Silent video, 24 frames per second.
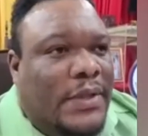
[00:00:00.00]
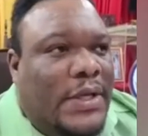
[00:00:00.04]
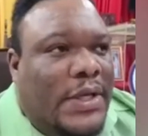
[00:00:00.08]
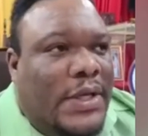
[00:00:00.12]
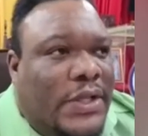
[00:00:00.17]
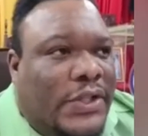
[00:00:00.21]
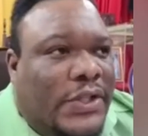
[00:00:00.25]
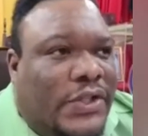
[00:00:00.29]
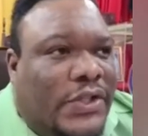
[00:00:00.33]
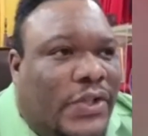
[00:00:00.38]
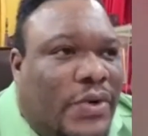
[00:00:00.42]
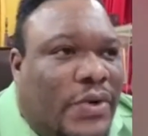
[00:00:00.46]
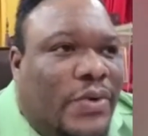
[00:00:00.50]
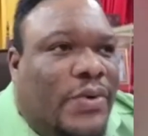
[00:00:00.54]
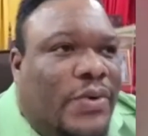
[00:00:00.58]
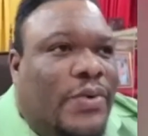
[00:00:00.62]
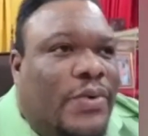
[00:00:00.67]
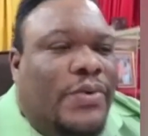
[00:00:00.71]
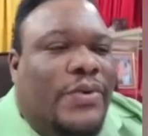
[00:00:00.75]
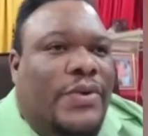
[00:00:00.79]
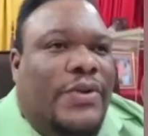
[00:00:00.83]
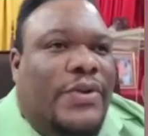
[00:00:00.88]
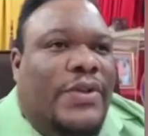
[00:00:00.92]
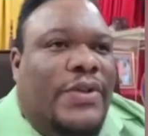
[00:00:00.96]

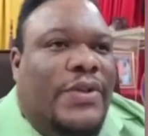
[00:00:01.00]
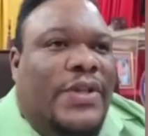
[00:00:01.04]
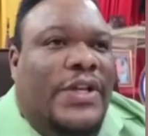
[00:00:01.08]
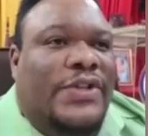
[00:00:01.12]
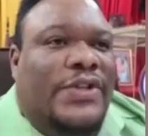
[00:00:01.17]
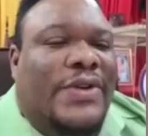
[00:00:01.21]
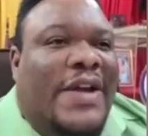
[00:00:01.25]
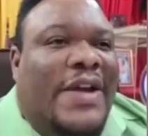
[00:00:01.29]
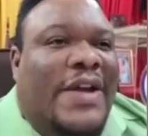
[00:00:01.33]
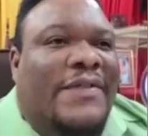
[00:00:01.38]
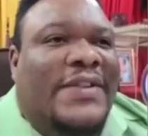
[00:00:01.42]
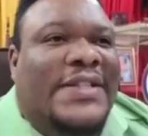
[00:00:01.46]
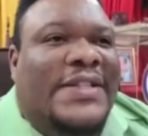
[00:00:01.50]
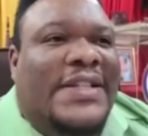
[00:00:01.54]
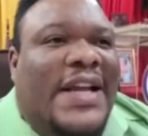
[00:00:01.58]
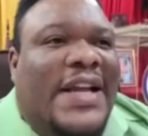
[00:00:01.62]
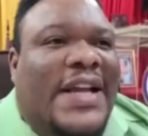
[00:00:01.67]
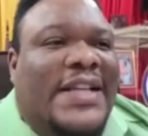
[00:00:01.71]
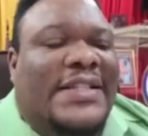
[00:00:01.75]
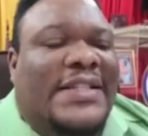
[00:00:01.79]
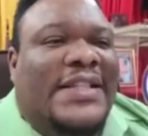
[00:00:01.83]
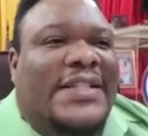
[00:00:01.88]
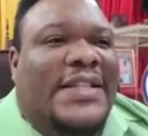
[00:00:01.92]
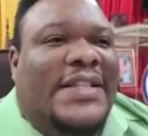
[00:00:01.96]
So the driver's
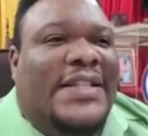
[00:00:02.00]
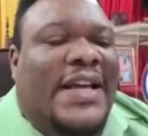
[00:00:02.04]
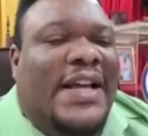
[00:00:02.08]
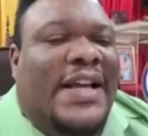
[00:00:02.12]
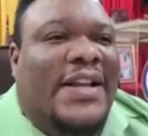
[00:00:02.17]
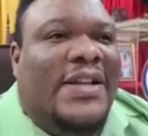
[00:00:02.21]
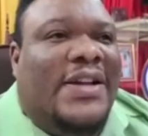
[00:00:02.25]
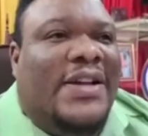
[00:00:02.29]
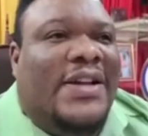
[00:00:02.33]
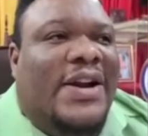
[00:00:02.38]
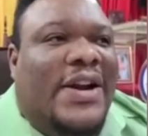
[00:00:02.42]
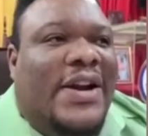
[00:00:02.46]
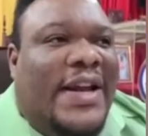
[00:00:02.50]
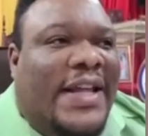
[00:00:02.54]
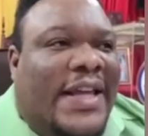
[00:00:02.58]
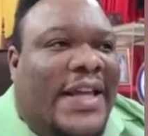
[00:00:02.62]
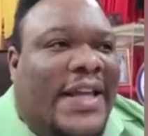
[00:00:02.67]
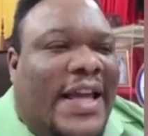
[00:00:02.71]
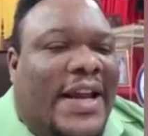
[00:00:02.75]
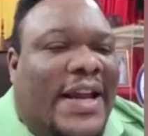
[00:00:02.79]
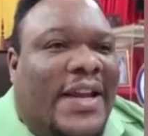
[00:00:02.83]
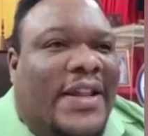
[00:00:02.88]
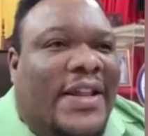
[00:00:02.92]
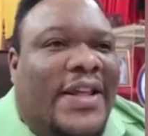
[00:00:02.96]
license, the health card in
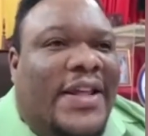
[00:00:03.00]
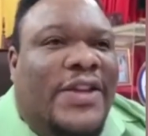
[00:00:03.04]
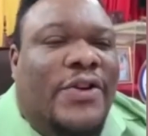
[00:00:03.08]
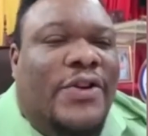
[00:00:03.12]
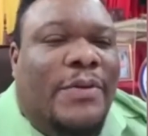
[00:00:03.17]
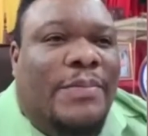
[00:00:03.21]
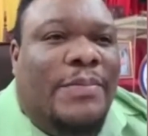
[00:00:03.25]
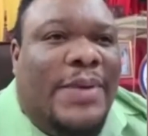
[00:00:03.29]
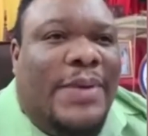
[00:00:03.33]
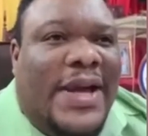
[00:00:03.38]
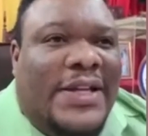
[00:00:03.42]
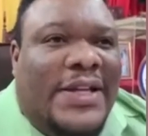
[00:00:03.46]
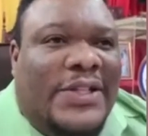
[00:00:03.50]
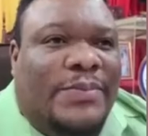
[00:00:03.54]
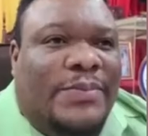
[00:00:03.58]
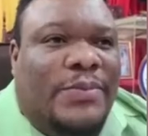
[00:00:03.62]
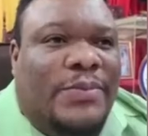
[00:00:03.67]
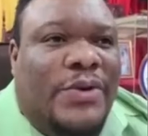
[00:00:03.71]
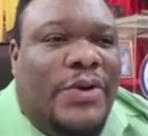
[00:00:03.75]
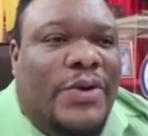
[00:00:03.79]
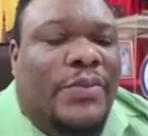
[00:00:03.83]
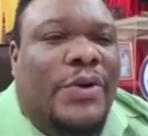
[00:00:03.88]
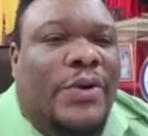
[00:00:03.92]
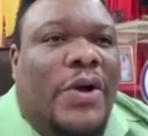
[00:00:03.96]
Canada, your
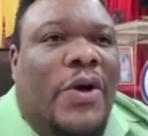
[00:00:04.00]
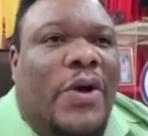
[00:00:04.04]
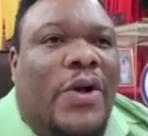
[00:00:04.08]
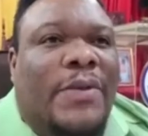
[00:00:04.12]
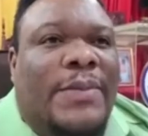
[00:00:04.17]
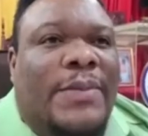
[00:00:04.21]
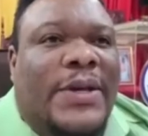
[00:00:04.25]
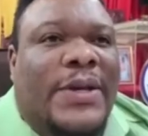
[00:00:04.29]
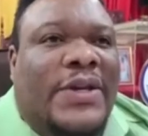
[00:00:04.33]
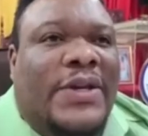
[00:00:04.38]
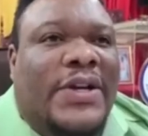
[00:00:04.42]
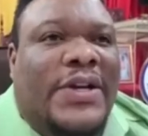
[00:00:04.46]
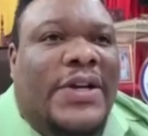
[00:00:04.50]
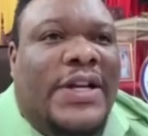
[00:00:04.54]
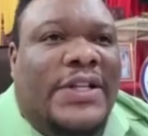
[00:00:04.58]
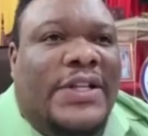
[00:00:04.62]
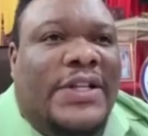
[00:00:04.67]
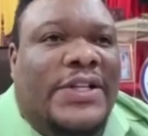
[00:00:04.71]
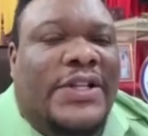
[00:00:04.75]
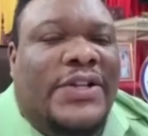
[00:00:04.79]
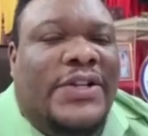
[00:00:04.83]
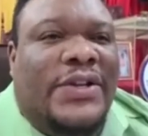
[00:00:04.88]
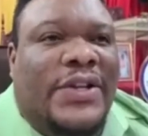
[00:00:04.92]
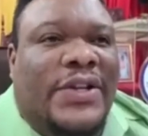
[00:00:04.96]
passport will all be
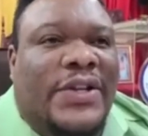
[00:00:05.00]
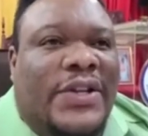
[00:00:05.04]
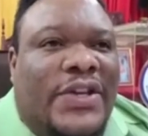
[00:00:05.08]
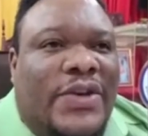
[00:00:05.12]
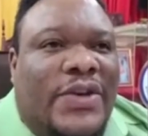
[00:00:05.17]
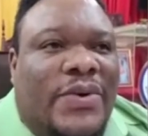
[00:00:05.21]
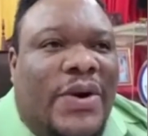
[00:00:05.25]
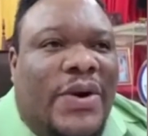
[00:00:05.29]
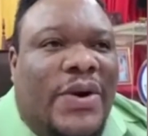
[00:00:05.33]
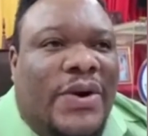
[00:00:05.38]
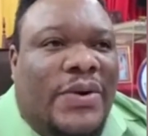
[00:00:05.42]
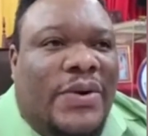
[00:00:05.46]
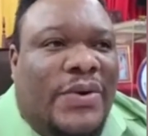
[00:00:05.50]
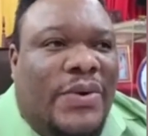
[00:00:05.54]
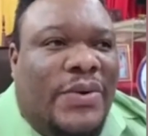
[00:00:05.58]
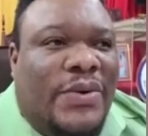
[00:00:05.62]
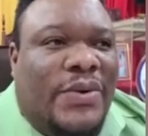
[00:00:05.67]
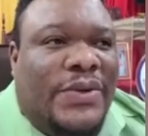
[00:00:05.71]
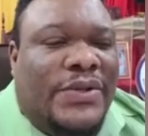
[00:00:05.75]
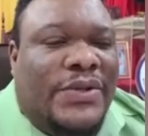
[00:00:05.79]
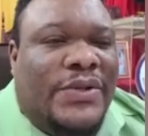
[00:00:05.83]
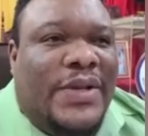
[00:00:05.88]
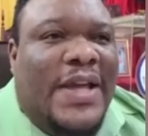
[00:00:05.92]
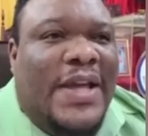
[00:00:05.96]
connected to the QR
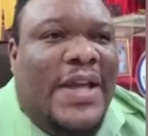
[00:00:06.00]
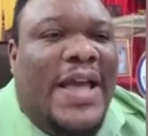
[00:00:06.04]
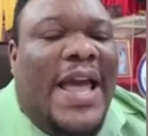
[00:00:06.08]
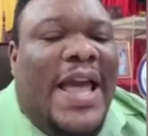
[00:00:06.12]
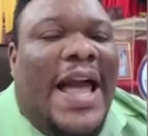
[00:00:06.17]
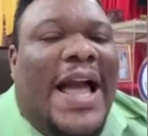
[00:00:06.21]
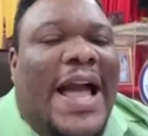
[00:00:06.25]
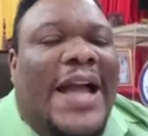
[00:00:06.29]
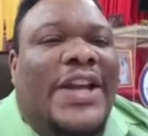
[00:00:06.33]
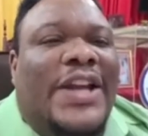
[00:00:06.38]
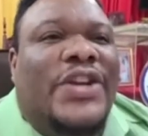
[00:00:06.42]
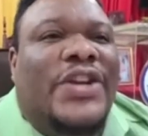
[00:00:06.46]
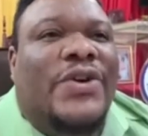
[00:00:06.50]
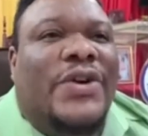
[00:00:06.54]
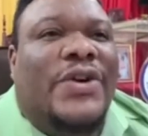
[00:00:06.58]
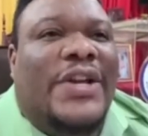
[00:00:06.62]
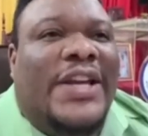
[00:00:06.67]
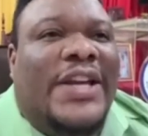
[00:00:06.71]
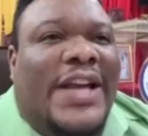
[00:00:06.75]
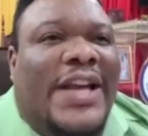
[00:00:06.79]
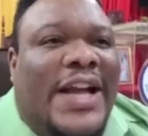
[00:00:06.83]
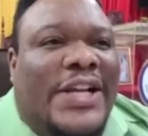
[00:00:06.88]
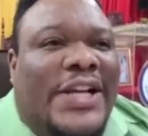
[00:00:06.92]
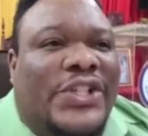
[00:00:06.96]
code, and your
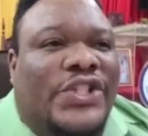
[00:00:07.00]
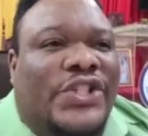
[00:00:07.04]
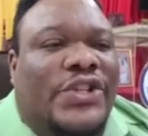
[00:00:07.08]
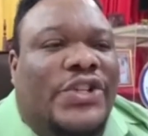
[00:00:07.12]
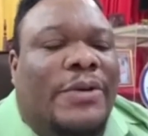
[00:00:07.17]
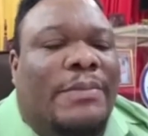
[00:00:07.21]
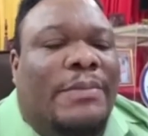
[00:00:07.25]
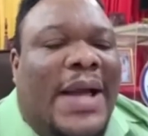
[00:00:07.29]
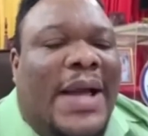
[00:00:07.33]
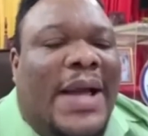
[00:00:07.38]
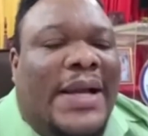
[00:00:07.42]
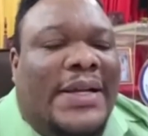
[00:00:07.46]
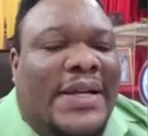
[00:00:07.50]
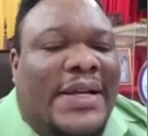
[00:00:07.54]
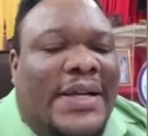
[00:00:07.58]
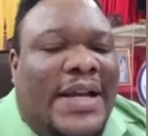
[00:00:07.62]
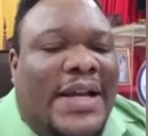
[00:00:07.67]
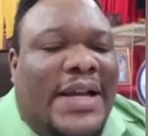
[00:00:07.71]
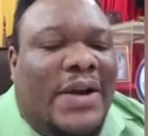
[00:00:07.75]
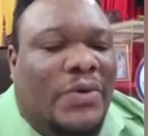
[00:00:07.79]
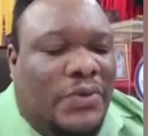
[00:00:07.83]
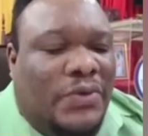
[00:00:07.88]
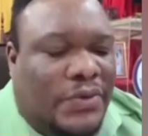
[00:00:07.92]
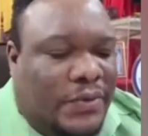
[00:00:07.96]
cash, your bank
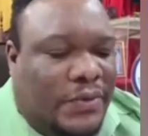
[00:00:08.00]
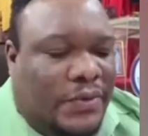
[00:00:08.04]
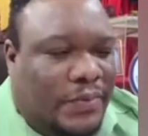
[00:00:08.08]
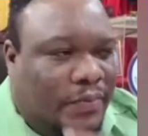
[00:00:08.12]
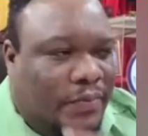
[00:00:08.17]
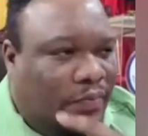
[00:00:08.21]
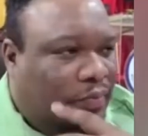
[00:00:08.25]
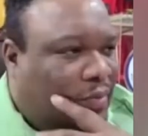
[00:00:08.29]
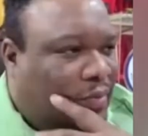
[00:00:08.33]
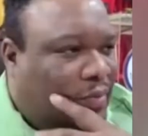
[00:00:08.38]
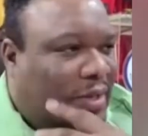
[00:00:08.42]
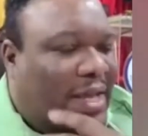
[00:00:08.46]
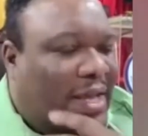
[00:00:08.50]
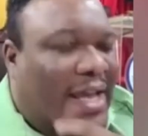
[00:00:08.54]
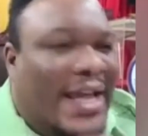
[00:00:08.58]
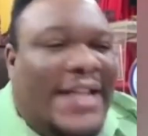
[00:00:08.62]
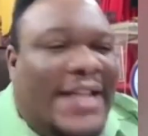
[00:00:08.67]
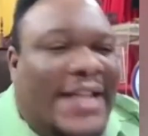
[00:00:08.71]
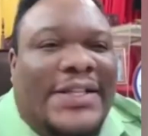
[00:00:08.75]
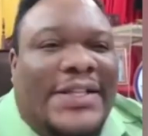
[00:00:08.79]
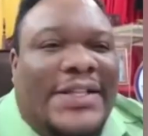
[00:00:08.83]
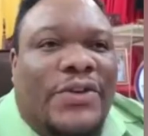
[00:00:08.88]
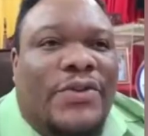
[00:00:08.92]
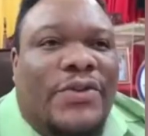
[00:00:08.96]
account.
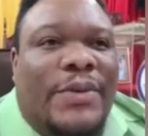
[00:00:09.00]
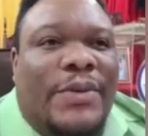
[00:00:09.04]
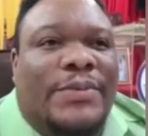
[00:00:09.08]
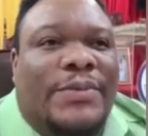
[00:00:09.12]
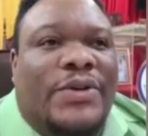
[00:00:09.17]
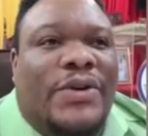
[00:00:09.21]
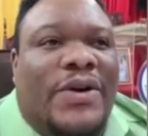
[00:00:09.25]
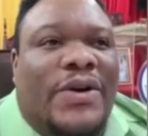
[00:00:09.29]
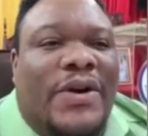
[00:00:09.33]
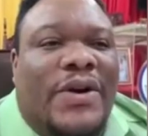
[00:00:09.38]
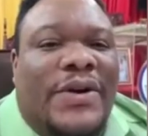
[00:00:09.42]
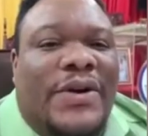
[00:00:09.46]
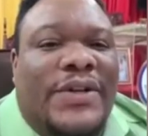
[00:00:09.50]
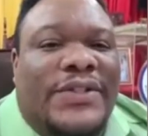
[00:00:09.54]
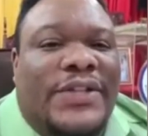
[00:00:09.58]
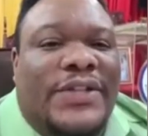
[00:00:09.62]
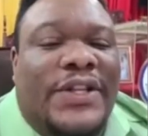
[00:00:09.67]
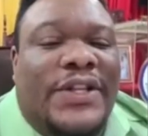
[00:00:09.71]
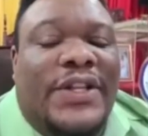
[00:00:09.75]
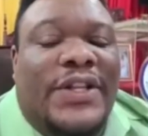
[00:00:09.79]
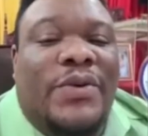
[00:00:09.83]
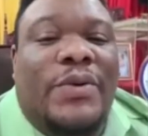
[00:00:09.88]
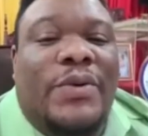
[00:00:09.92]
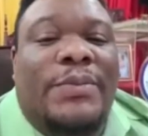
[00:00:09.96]
It's the
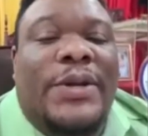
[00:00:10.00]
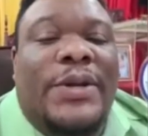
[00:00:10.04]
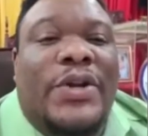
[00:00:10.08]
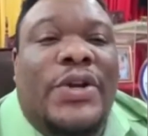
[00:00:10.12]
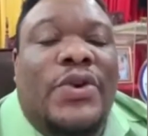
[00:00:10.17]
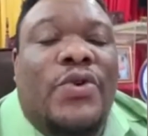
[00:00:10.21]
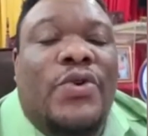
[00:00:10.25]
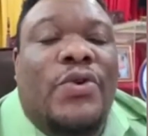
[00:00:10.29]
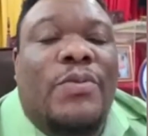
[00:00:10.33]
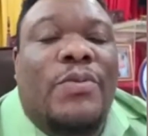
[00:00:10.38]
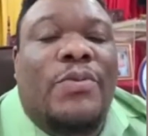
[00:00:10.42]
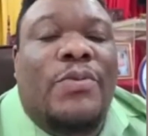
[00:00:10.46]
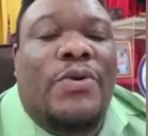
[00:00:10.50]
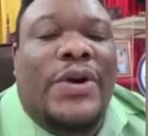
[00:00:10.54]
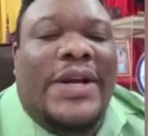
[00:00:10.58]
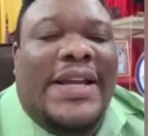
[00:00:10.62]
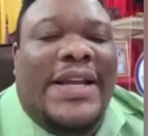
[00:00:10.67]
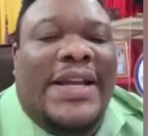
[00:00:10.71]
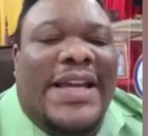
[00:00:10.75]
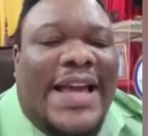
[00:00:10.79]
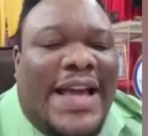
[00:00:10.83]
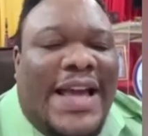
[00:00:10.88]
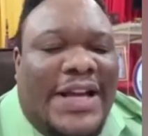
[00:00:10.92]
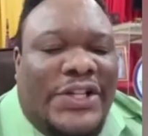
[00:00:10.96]
cryptocurrency. There will be no more
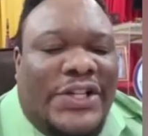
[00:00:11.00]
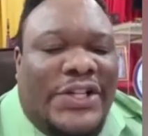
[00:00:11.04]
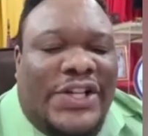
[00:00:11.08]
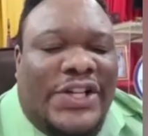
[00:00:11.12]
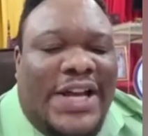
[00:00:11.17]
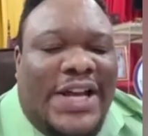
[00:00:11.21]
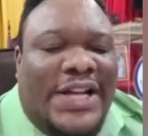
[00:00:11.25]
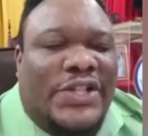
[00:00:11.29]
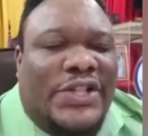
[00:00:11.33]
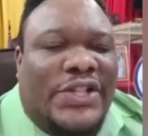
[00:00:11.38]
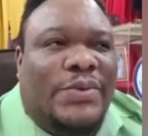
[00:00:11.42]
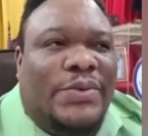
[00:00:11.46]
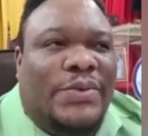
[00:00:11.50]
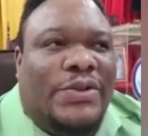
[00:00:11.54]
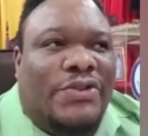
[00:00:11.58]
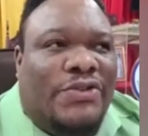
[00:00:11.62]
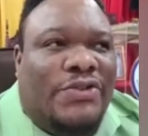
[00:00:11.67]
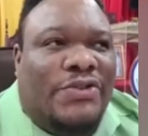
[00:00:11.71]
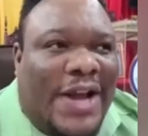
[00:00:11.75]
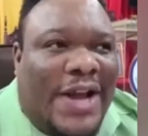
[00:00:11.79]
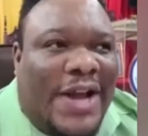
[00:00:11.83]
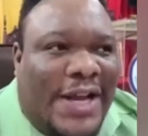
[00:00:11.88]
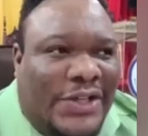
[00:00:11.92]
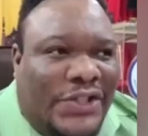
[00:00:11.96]
cash. Cash will
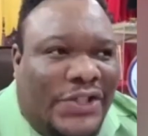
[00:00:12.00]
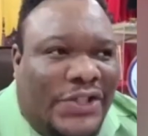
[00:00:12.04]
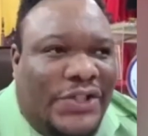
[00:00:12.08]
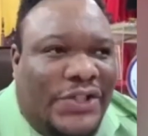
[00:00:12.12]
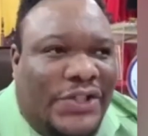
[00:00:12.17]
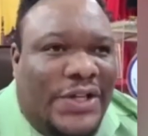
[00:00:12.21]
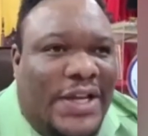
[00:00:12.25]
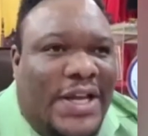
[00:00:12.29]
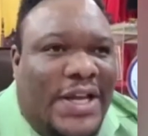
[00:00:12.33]
crash.